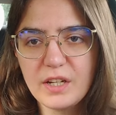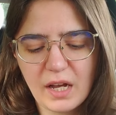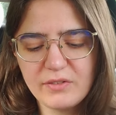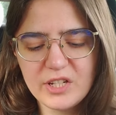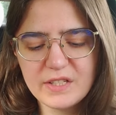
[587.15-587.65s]

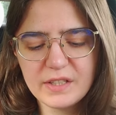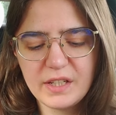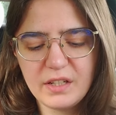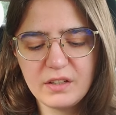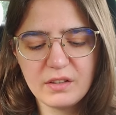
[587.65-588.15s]

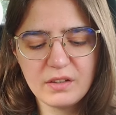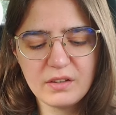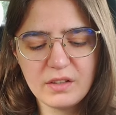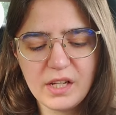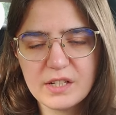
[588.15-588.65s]
Obviously
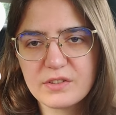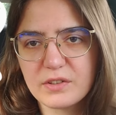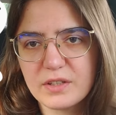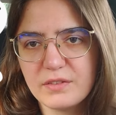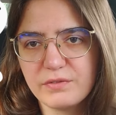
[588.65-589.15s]

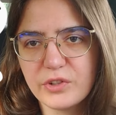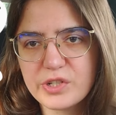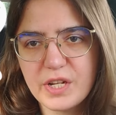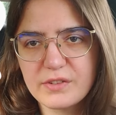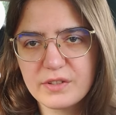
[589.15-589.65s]
the
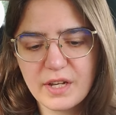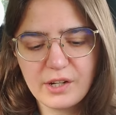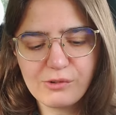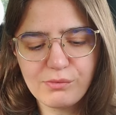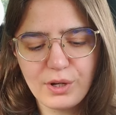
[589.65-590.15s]
first answer is I
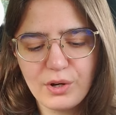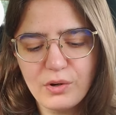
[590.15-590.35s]
don't know.